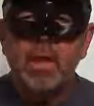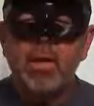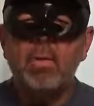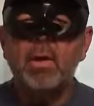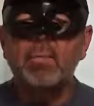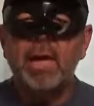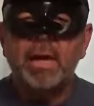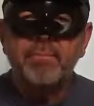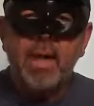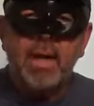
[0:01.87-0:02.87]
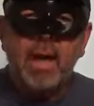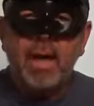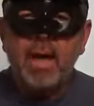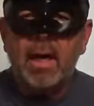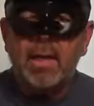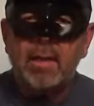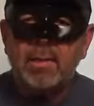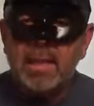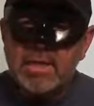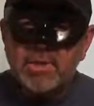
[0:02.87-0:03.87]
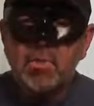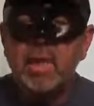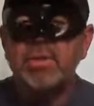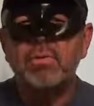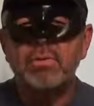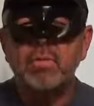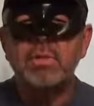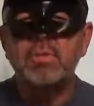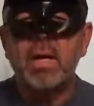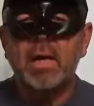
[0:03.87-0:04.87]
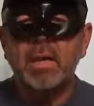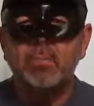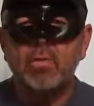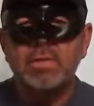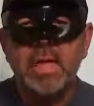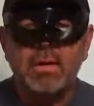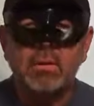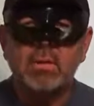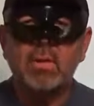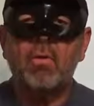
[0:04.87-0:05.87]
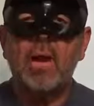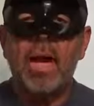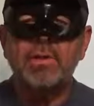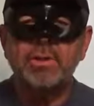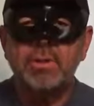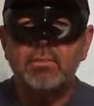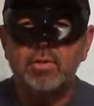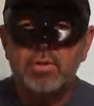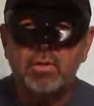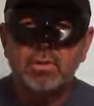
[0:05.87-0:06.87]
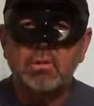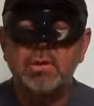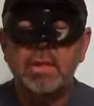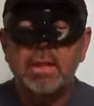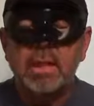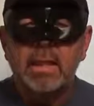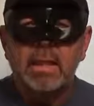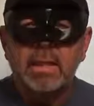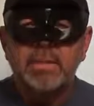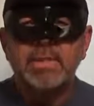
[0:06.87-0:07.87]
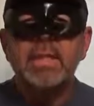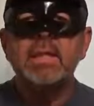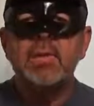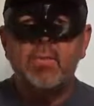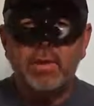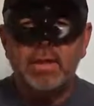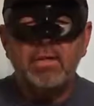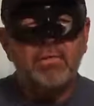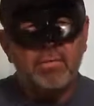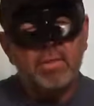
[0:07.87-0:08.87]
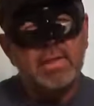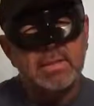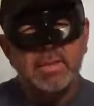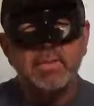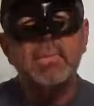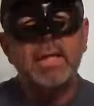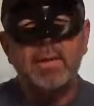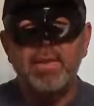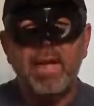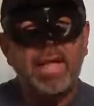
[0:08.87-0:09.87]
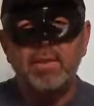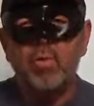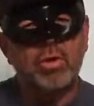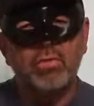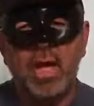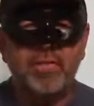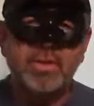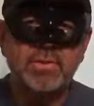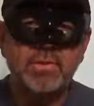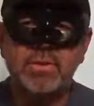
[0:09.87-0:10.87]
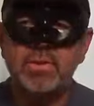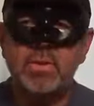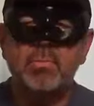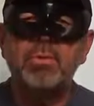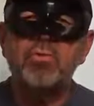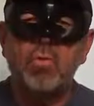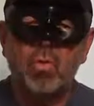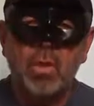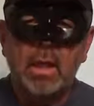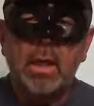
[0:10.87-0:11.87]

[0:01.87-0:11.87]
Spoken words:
All right, welcome back. The last story I told you was about a motorcycle crash and the result of it. Let me tell you another one. I got a few of these, not too many. I didn't work traffic. This is just on patrol.